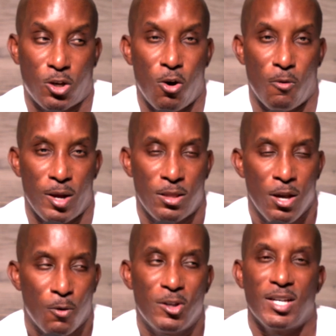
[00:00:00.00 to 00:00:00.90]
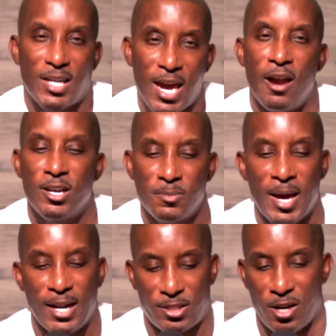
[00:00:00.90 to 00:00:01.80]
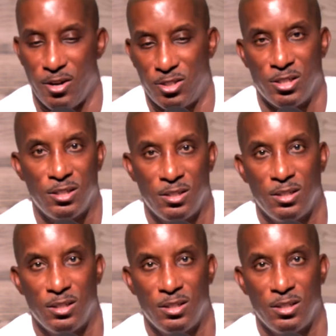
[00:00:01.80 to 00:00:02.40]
Corinth was a charismatic church.